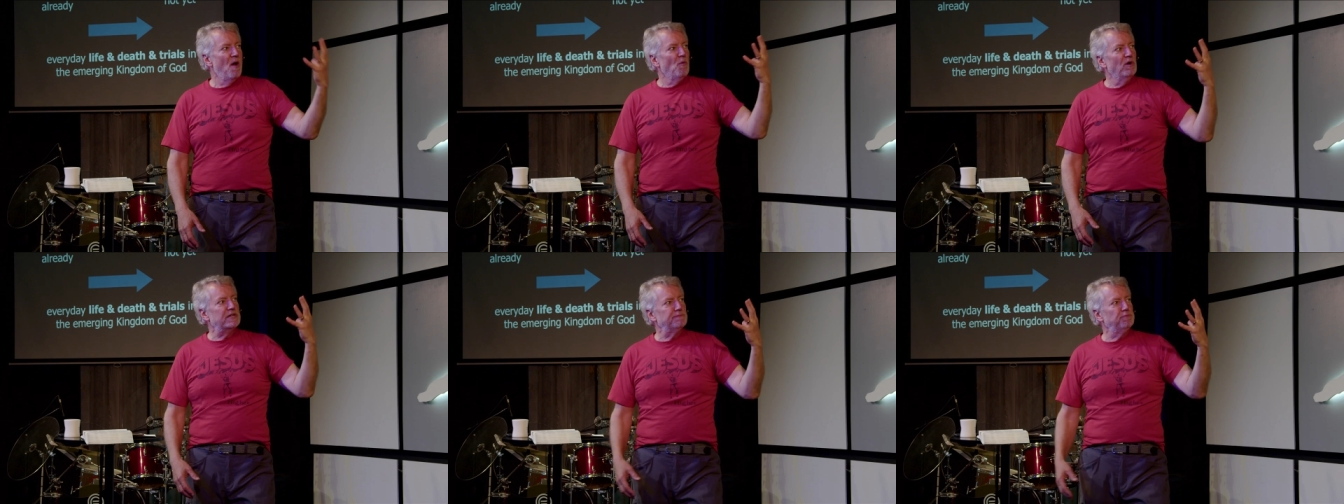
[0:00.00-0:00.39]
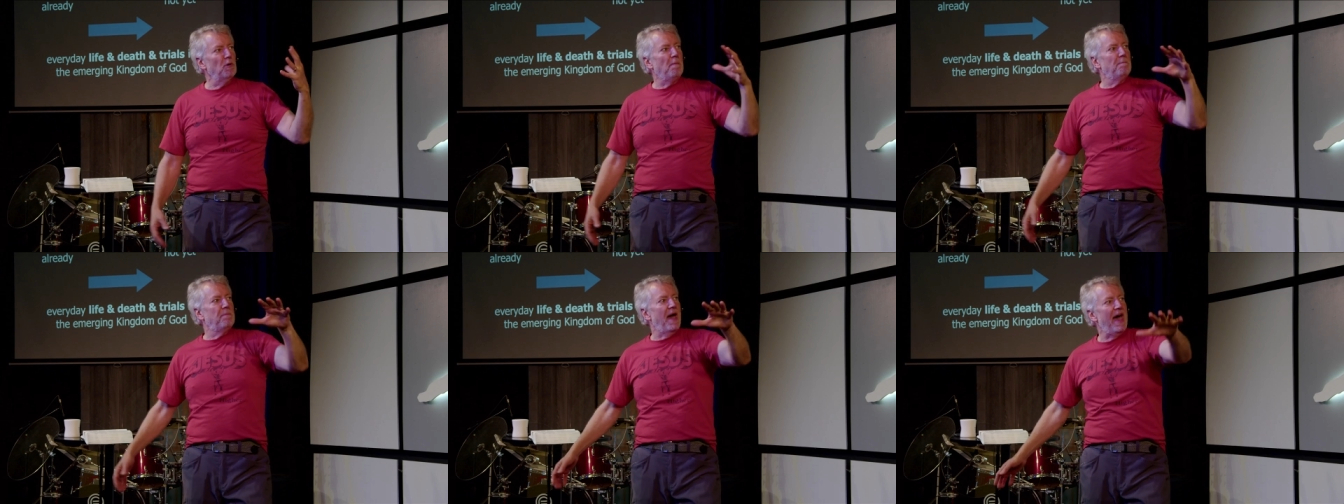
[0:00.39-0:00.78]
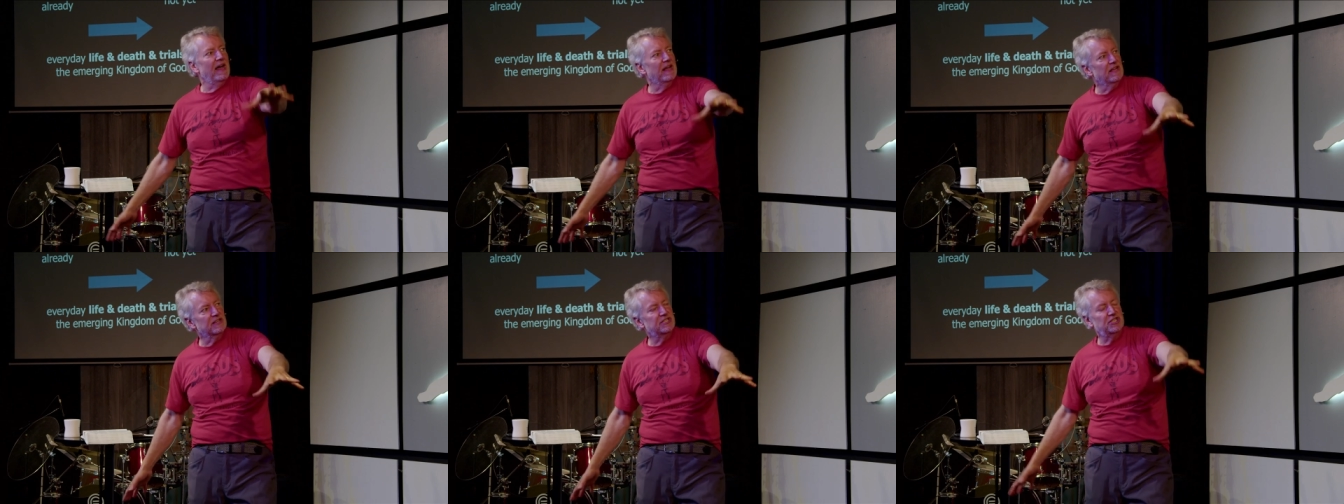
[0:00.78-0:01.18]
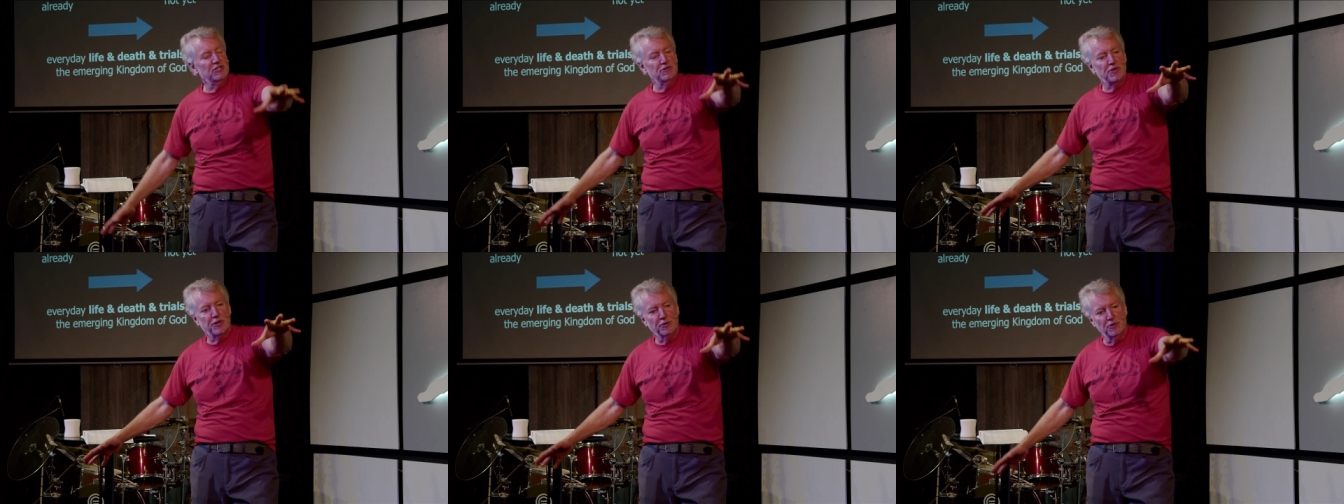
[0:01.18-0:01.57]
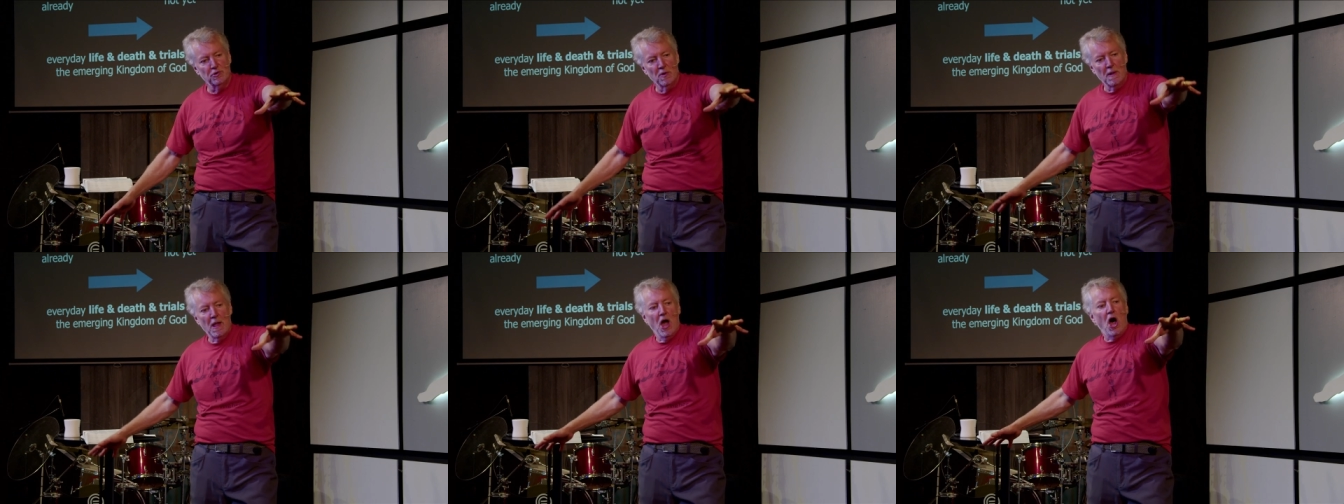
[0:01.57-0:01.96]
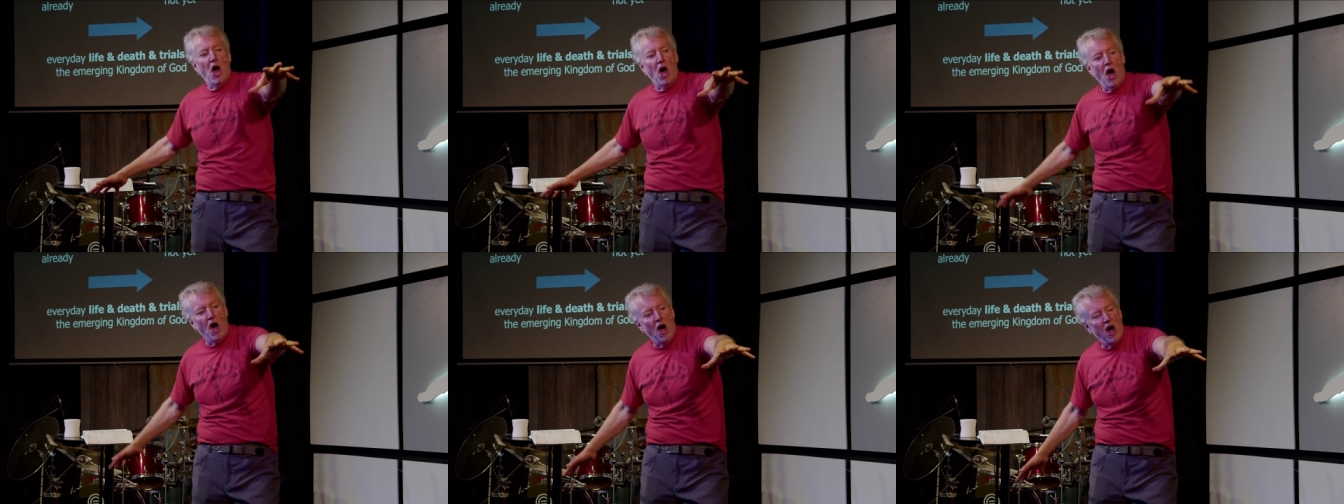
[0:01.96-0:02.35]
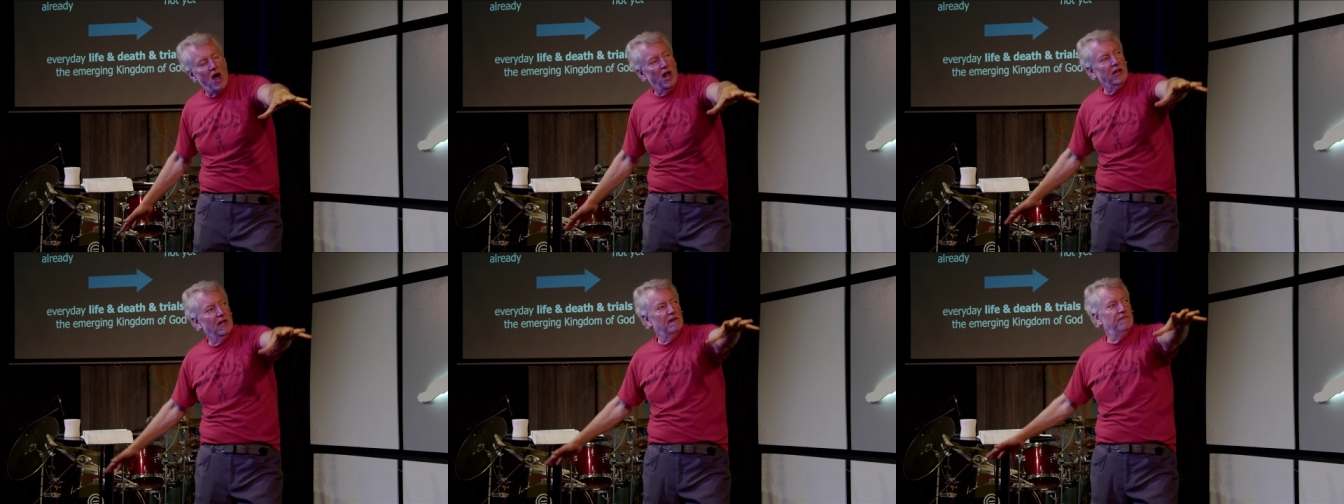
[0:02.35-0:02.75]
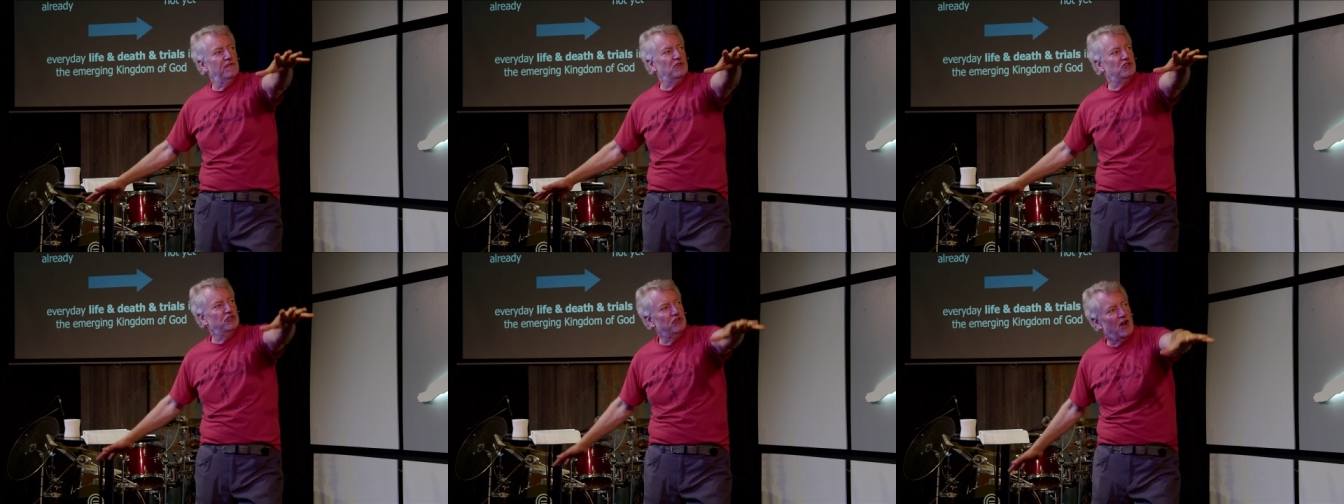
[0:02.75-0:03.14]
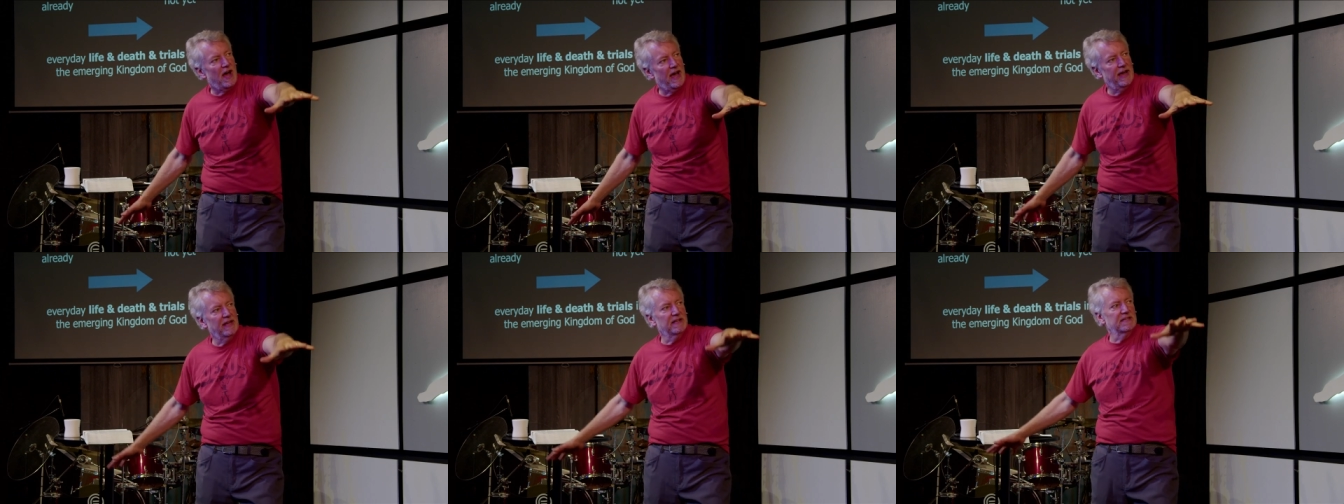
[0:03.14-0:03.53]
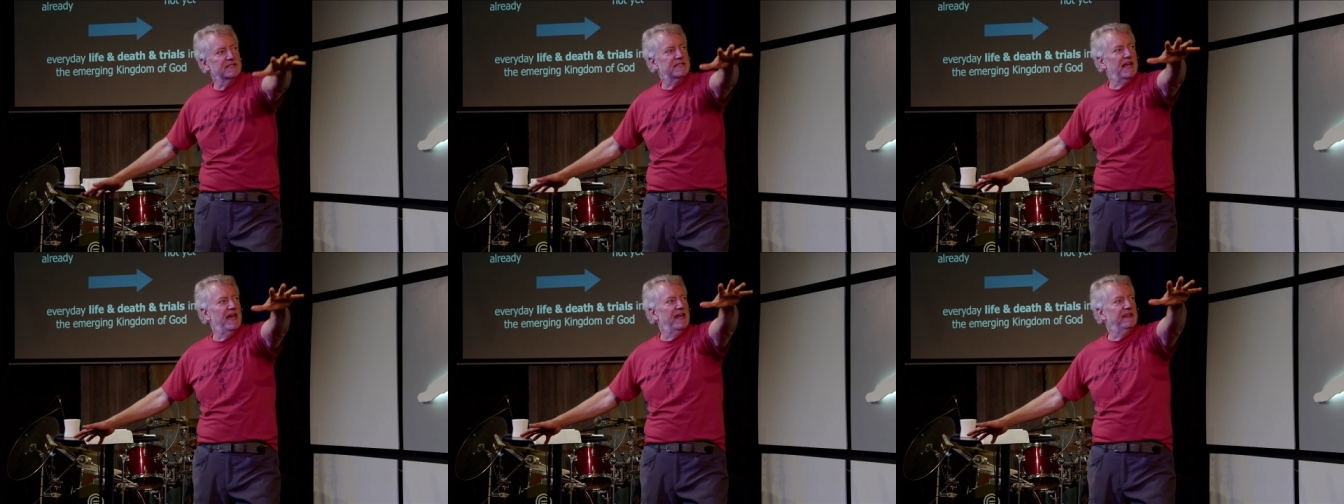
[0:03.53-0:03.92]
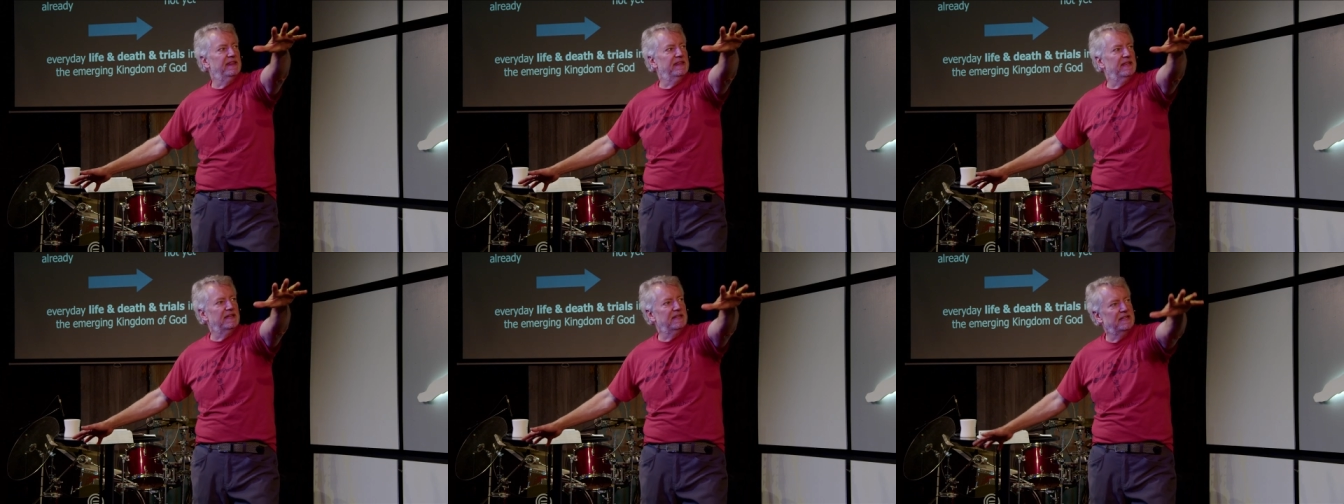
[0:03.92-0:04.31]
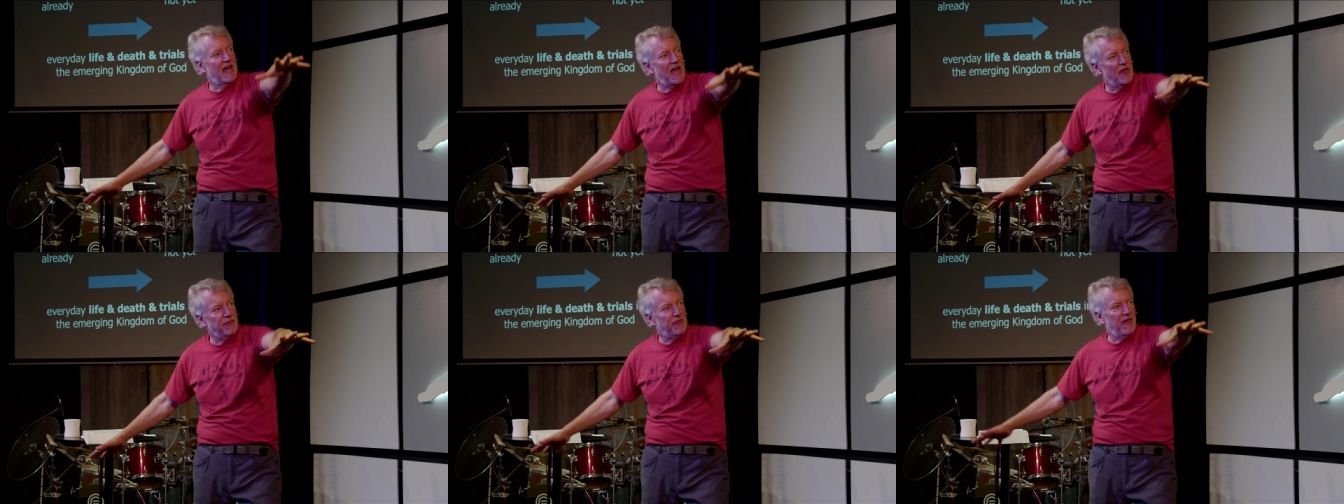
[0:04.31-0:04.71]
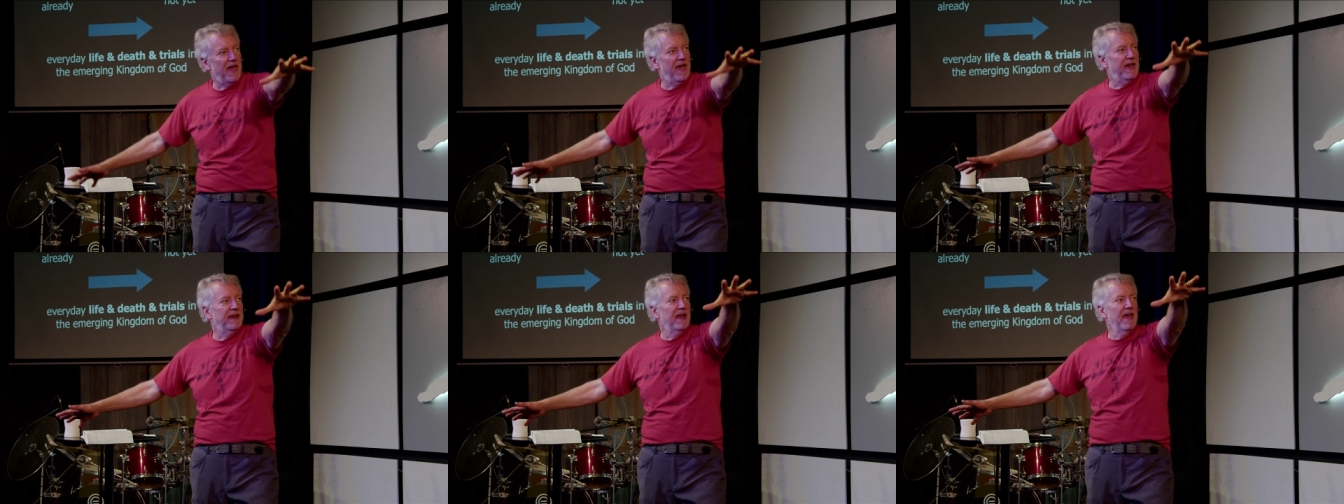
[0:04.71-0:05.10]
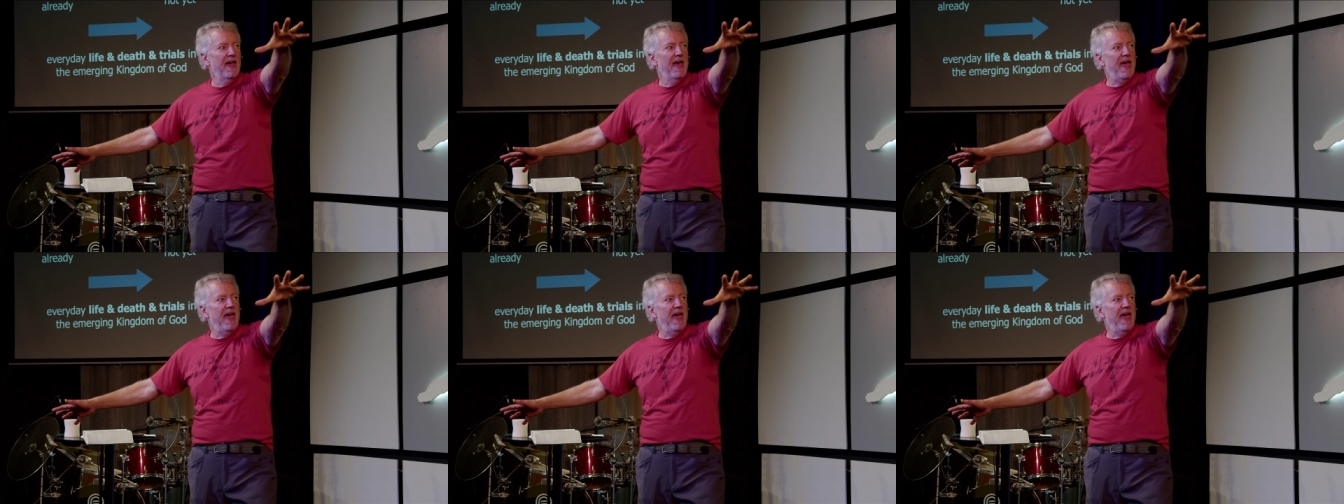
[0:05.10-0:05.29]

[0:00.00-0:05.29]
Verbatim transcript: which propels you through all of the trials and the death and,